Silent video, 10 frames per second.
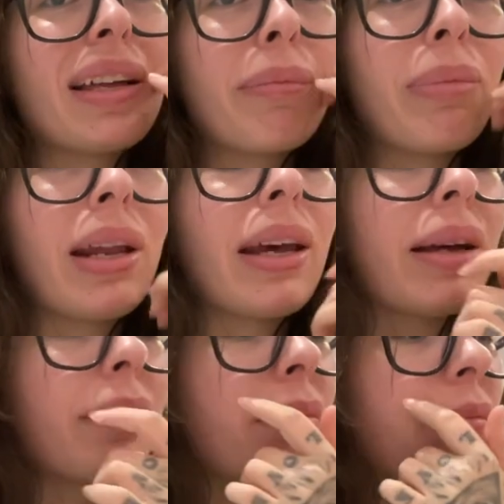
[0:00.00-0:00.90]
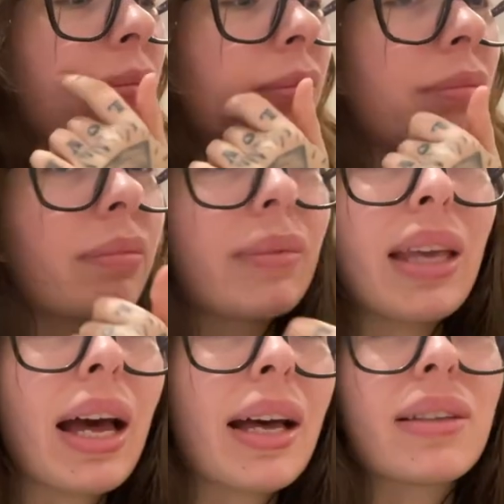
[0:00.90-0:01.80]
but um,
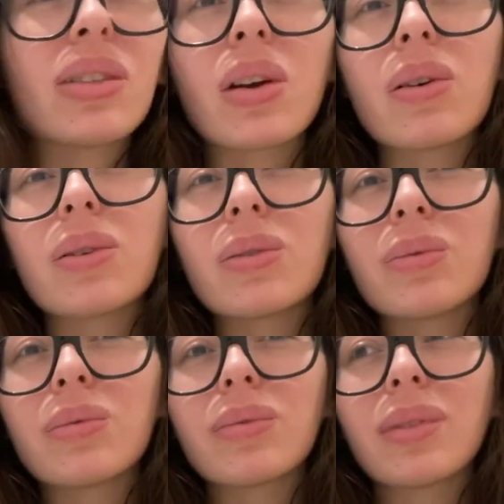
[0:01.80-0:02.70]
yeah, so